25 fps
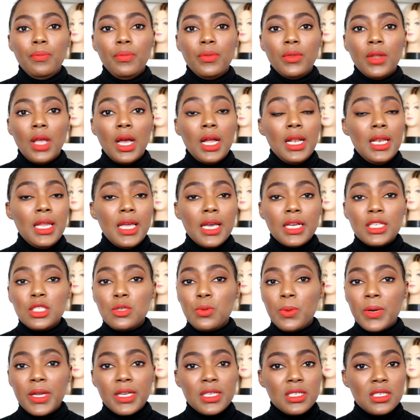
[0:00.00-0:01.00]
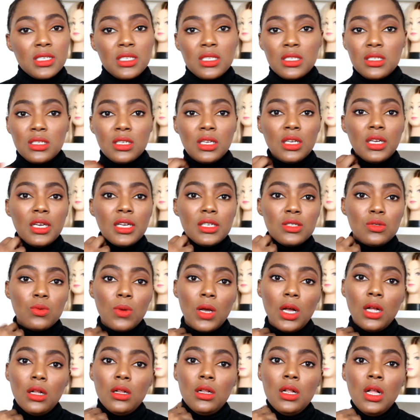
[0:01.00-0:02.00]
AliExpress as
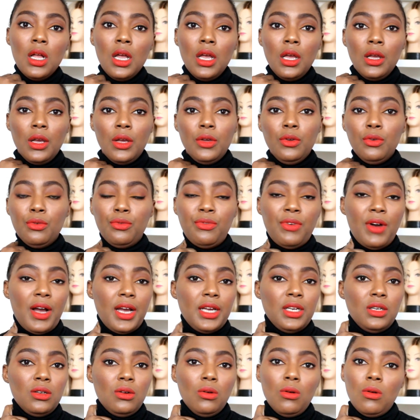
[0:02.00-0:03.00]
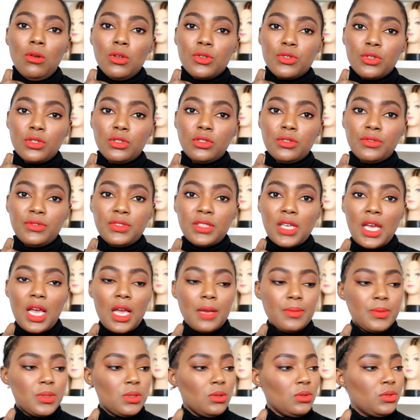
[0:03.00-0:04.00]
well. You find all sorts of
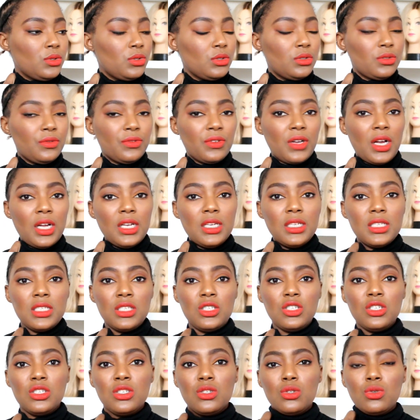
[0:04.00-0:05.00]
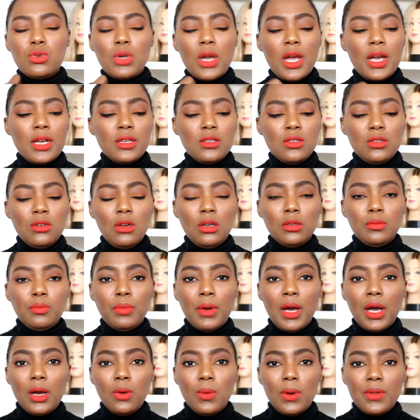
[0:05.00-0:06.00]
types, all sorts of colors. Just try to not
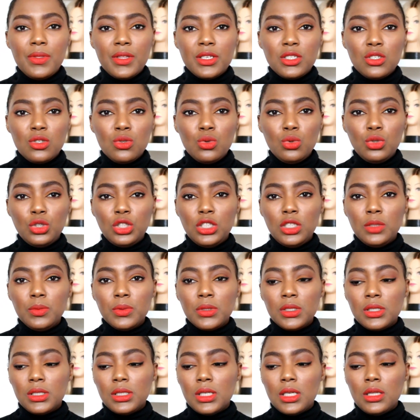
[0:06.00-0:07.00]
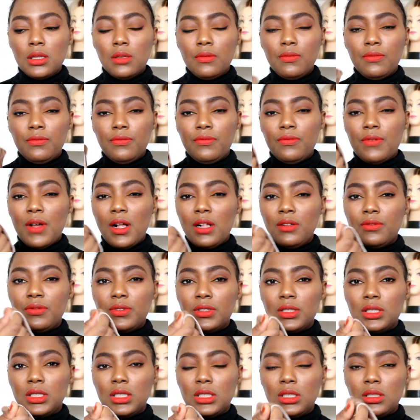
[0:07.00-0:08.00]
buy one that's too cheap, because then the
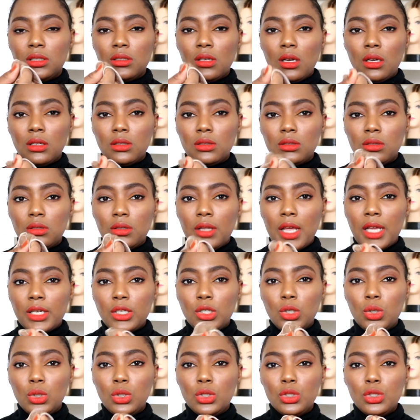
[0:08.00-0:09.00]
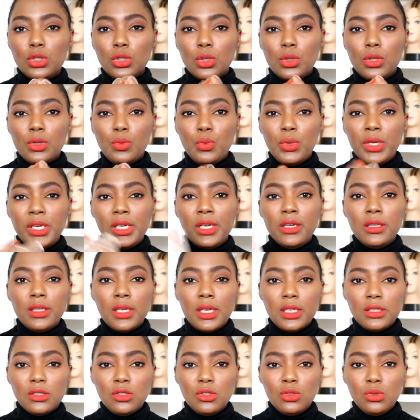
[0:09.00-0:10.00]
velvet is not that good, so the wig
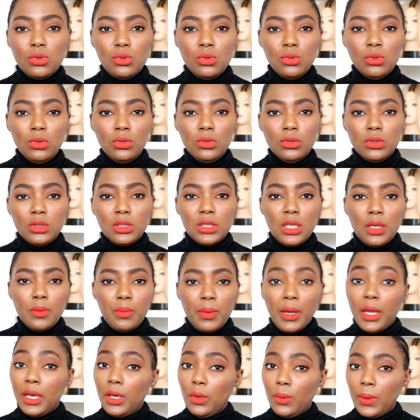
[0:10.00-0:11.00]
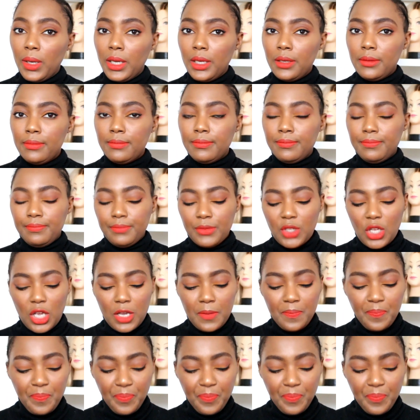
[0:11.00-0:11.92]
tends to slip anyway. Okay,